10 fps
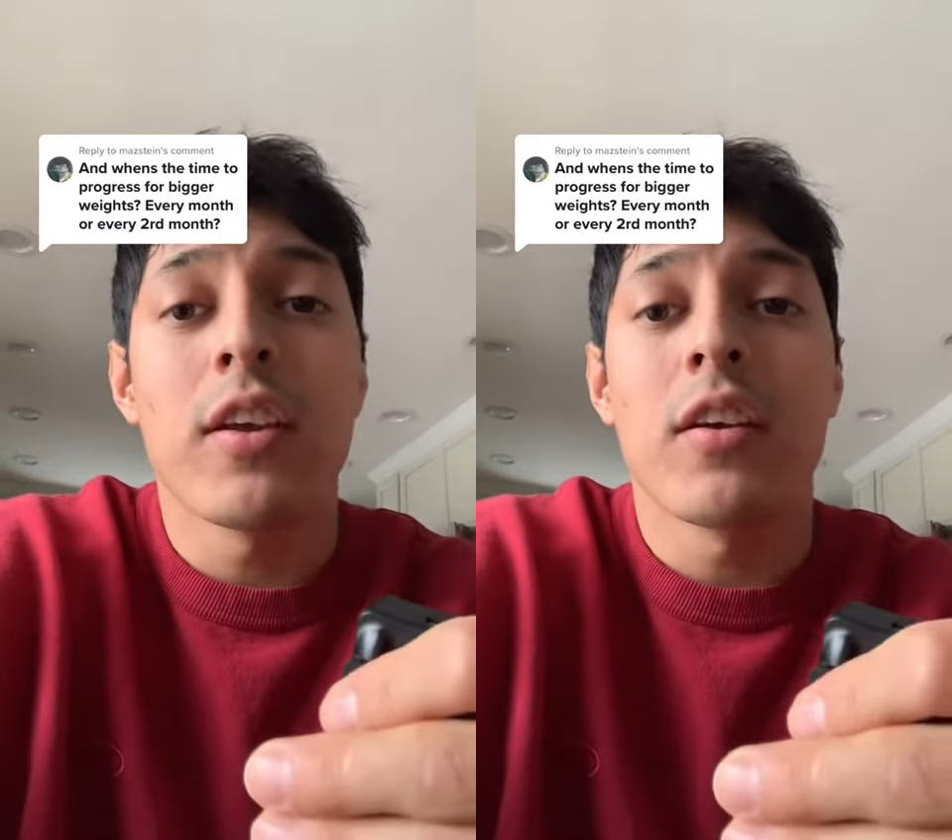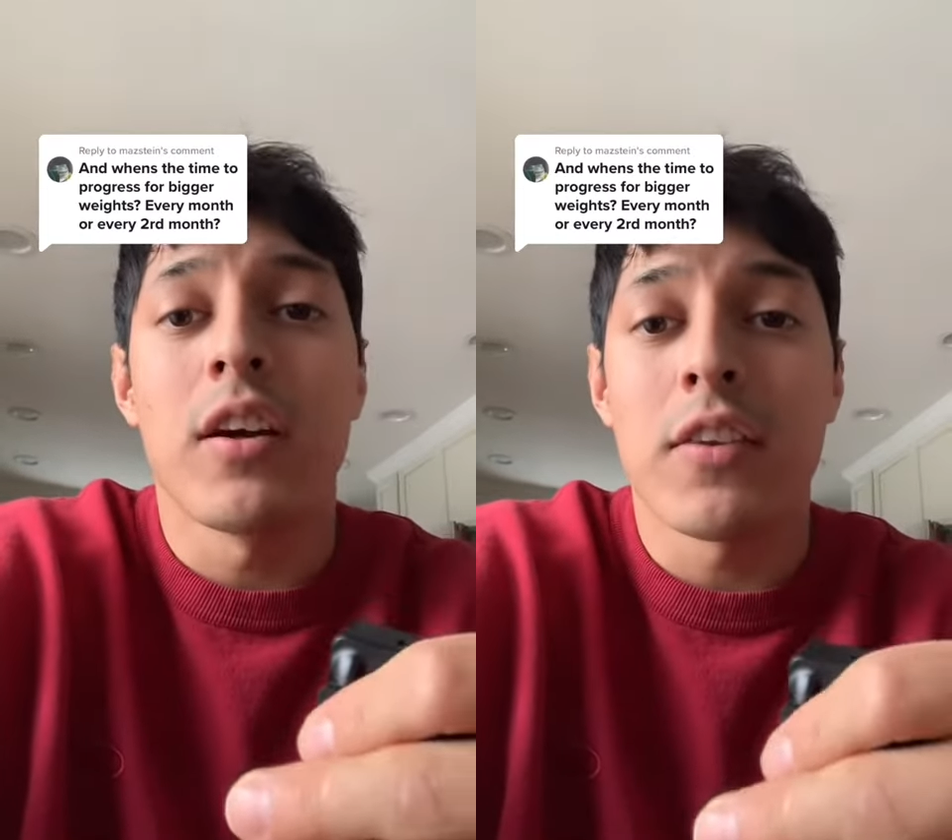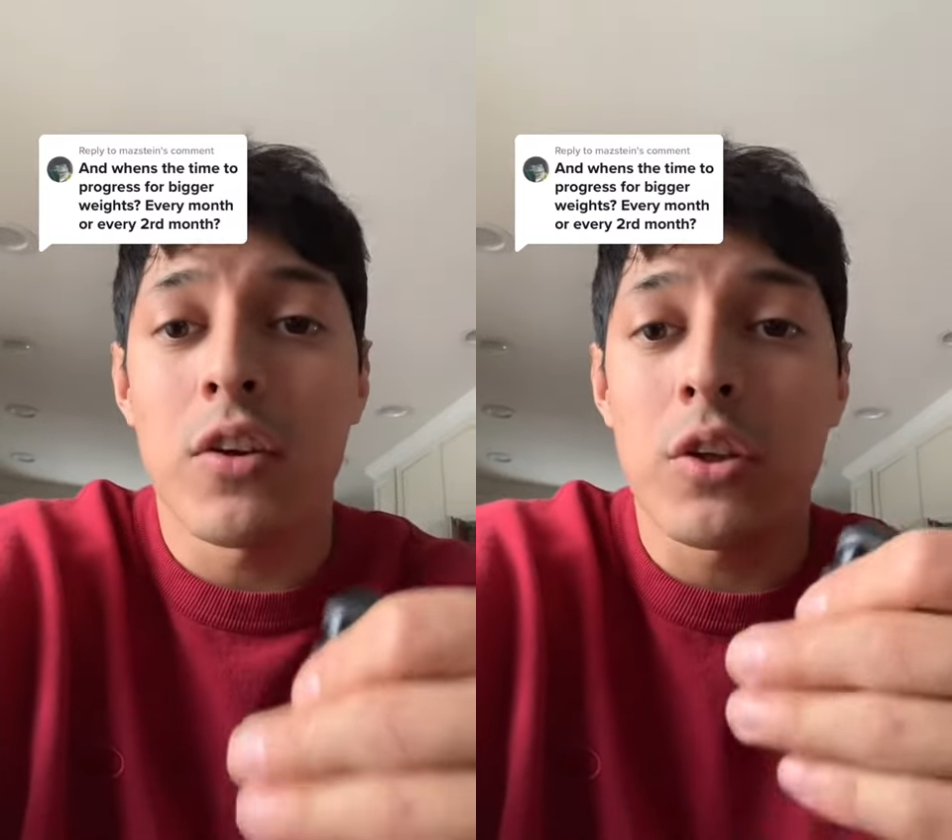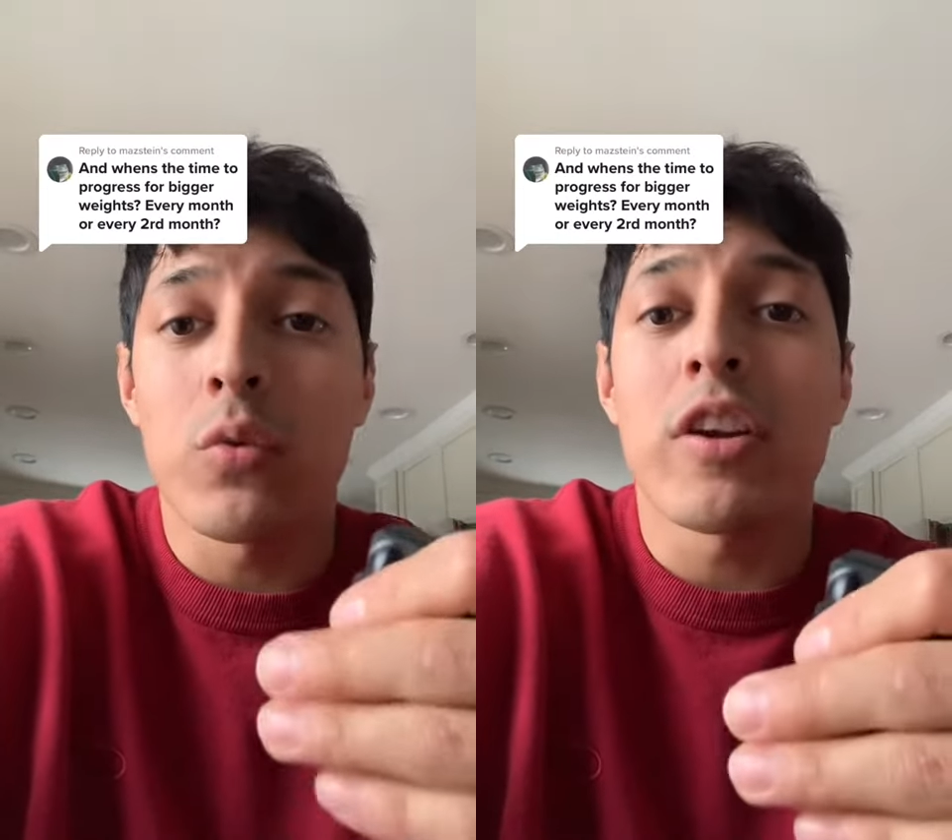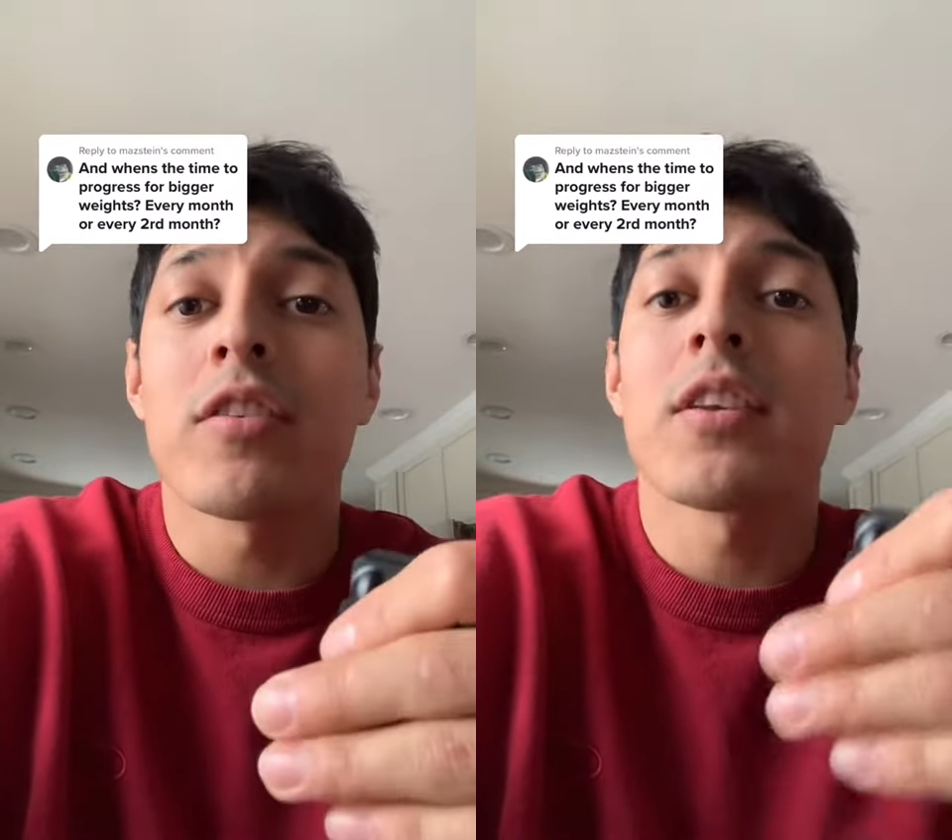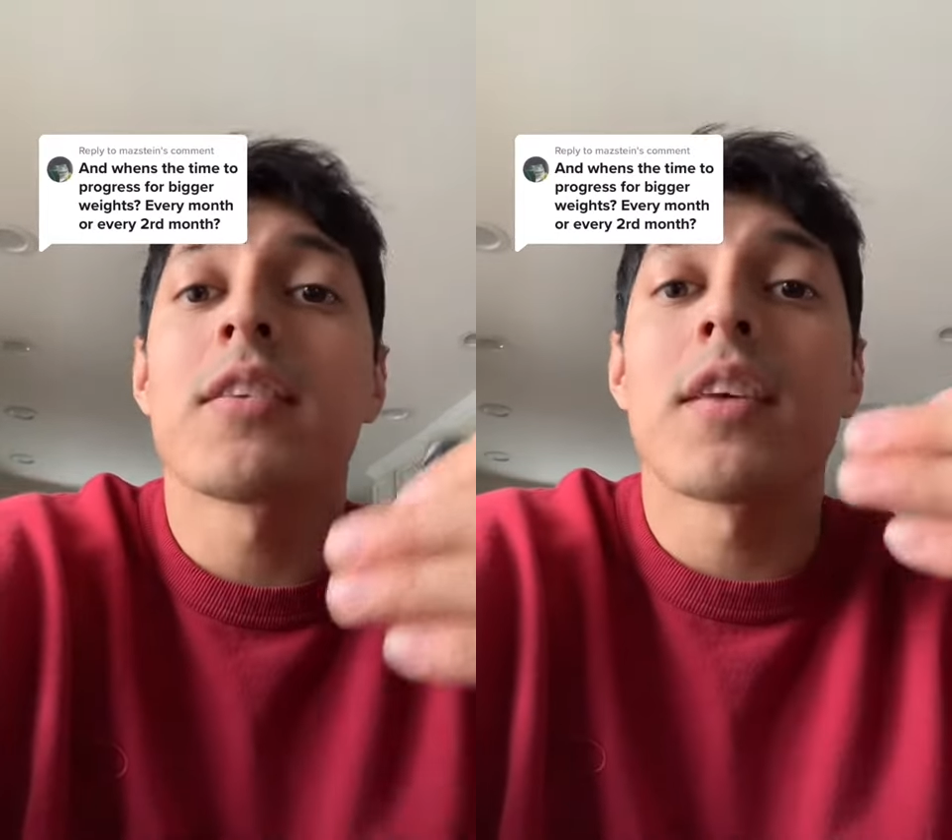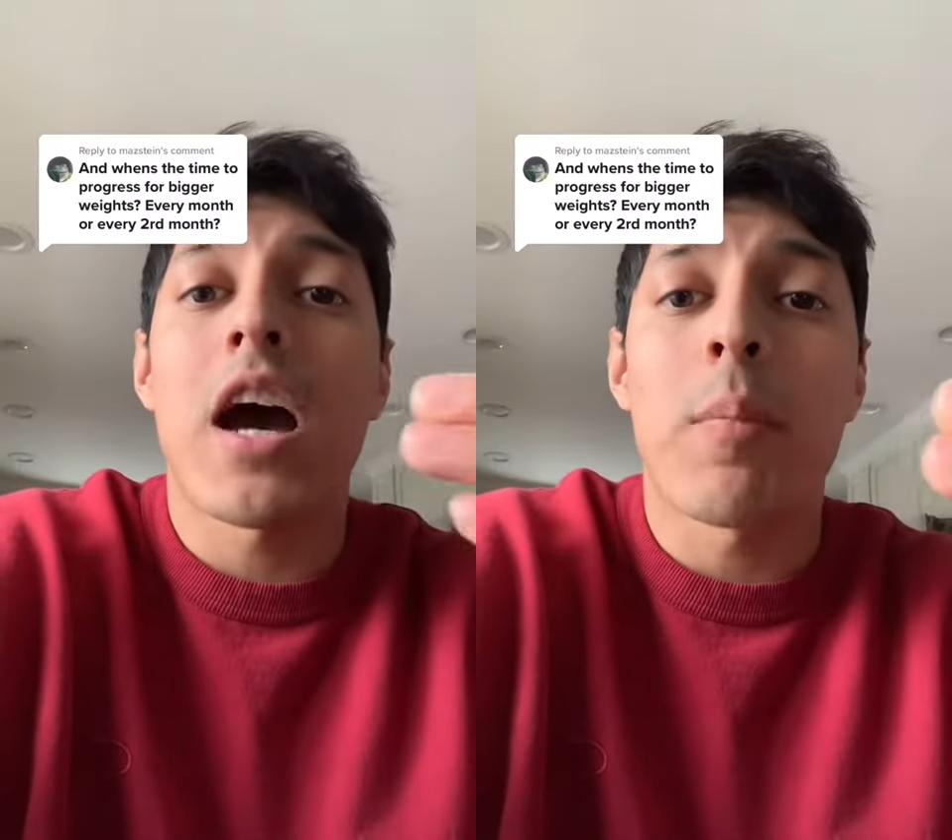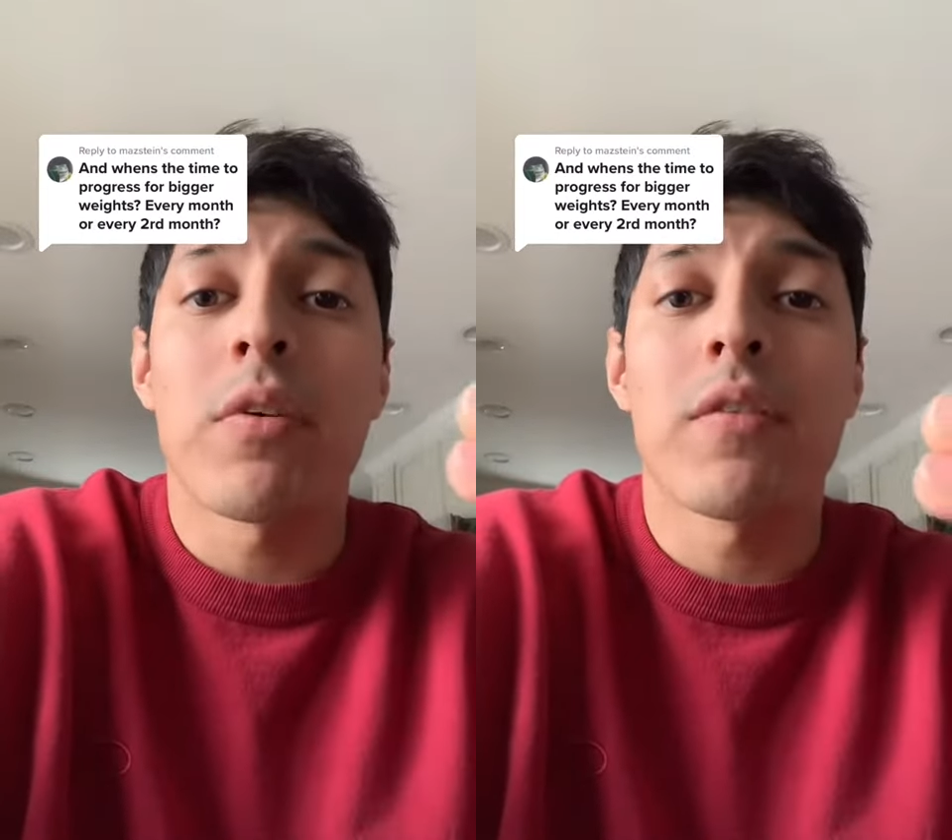until you reach the
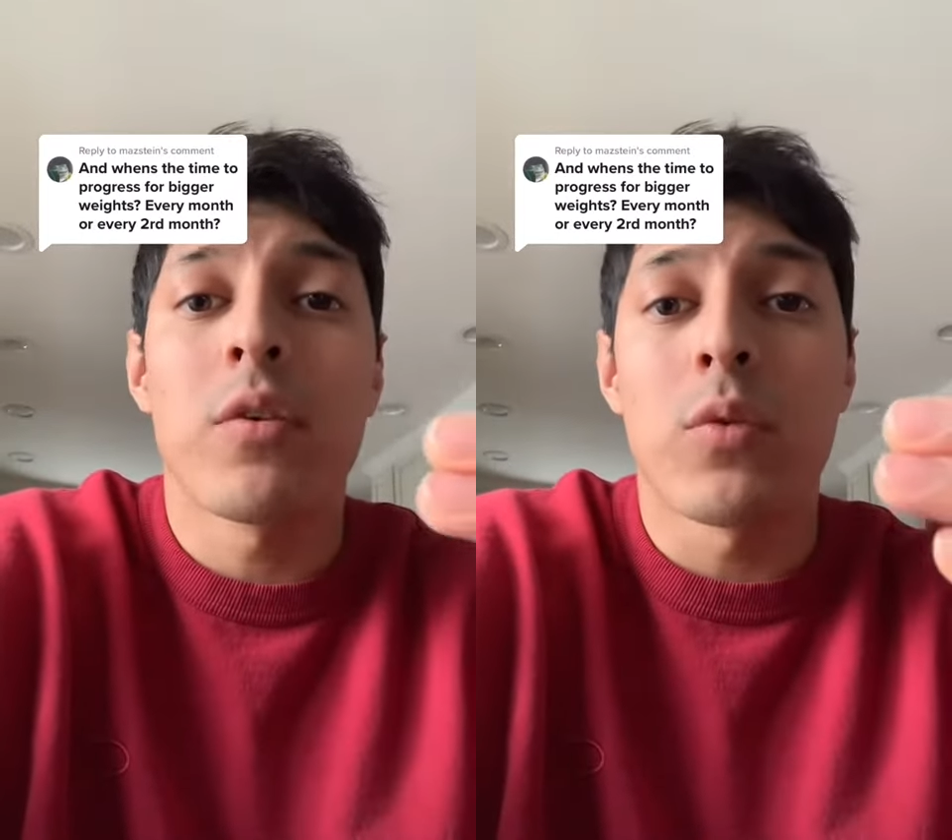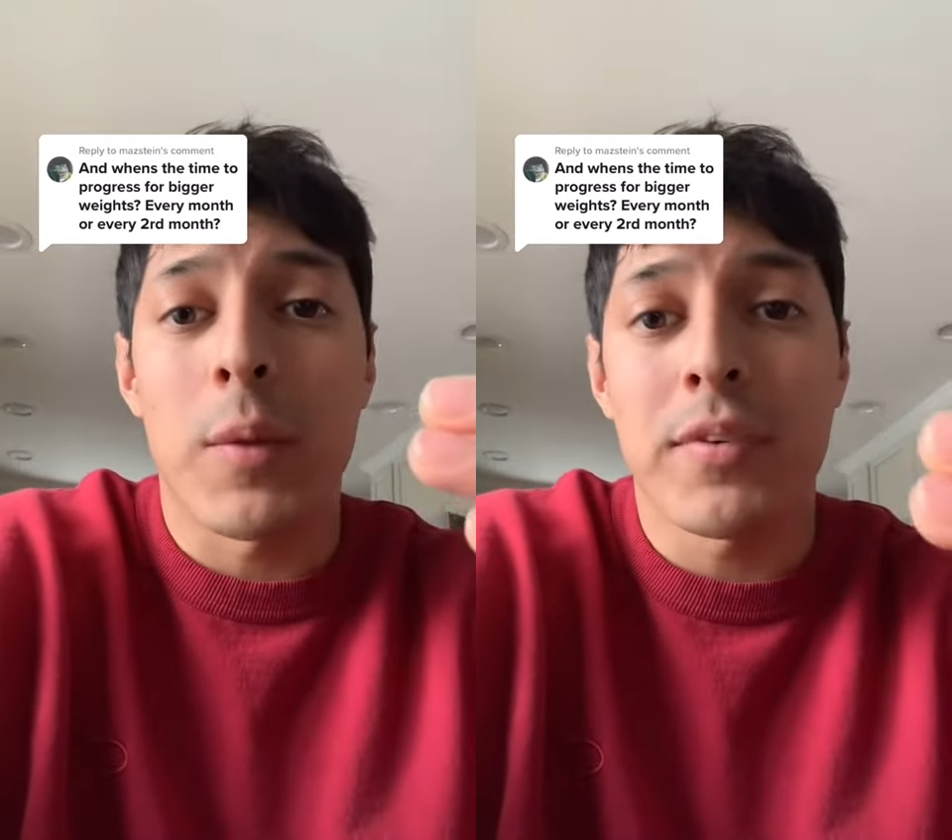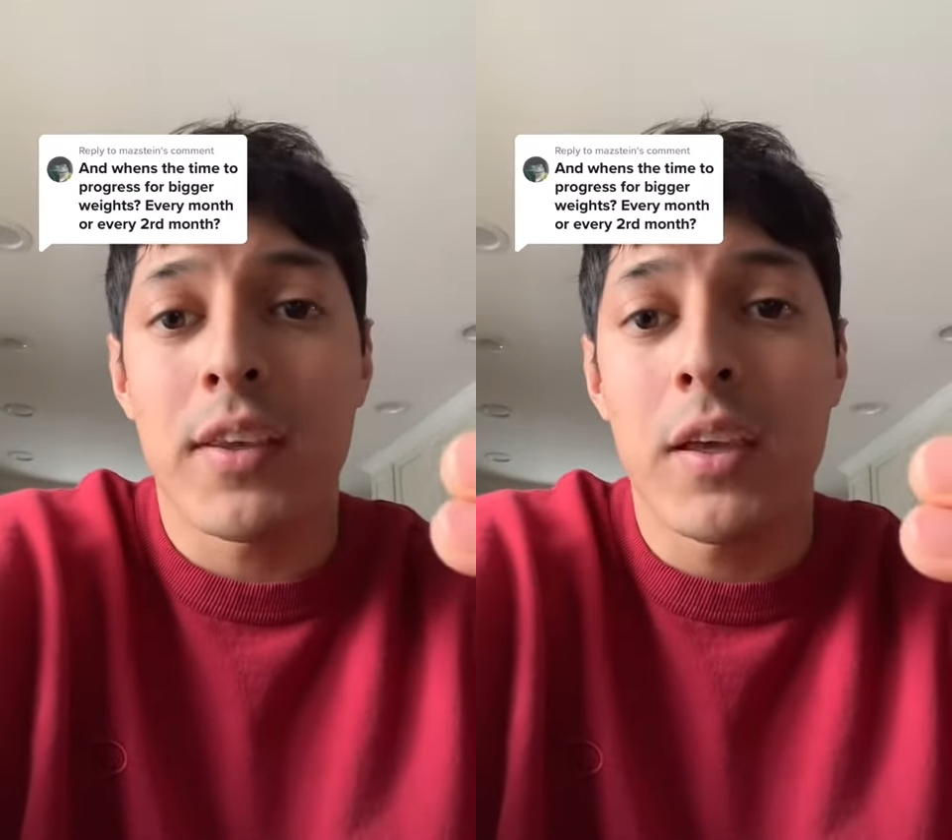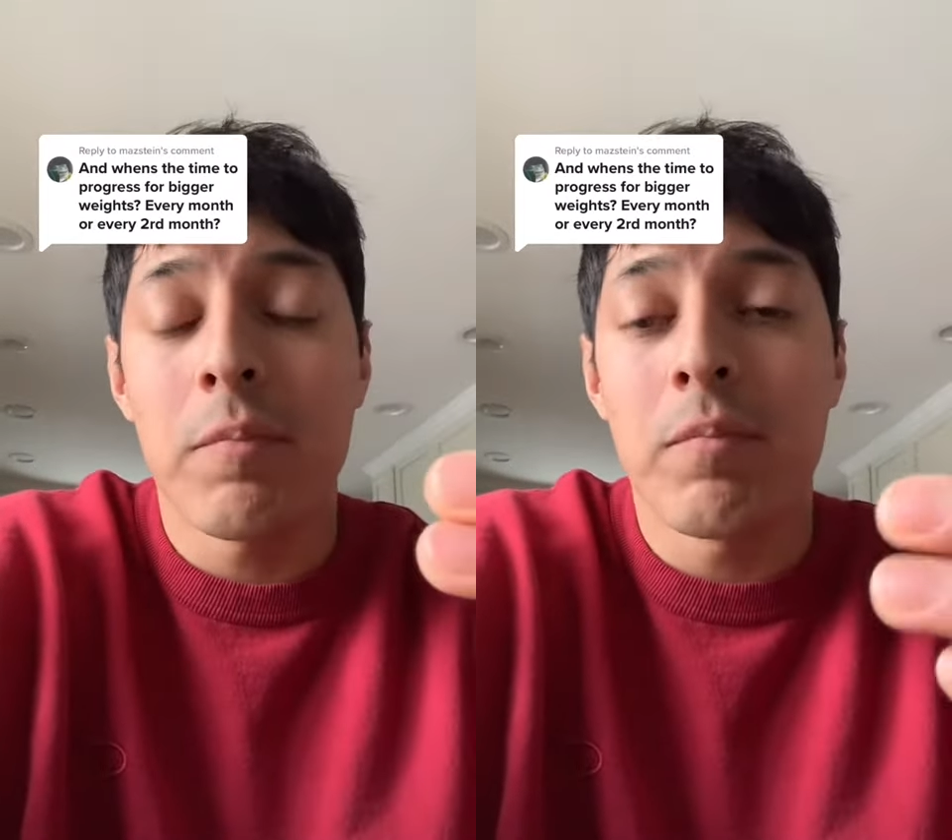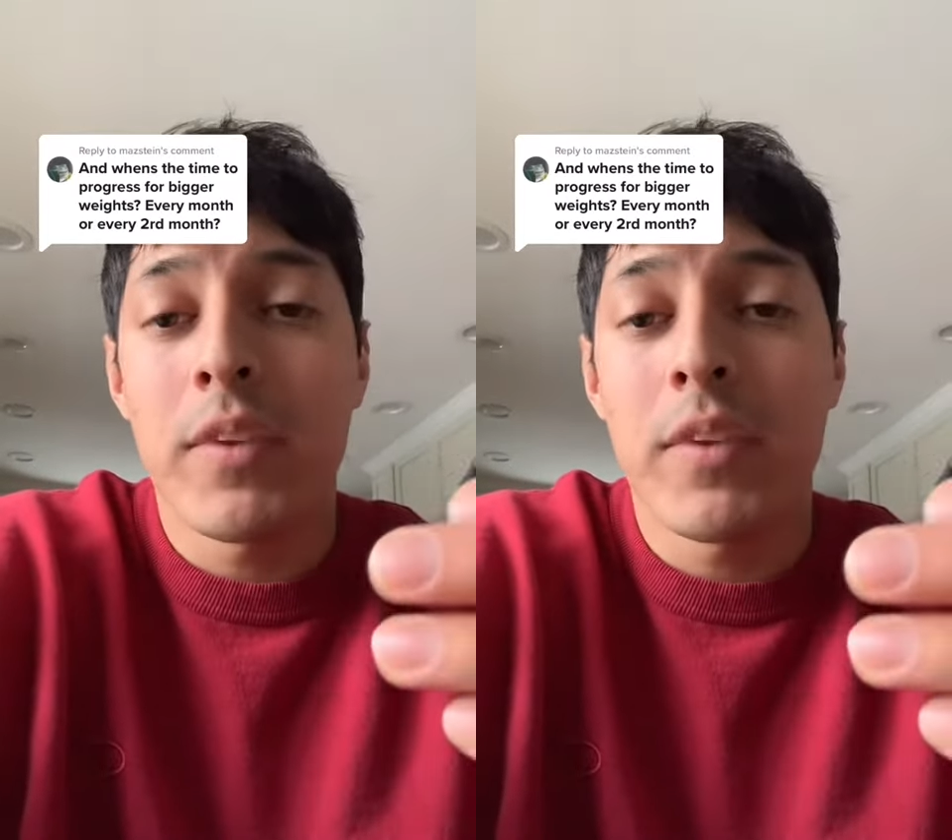top of the rep scheme.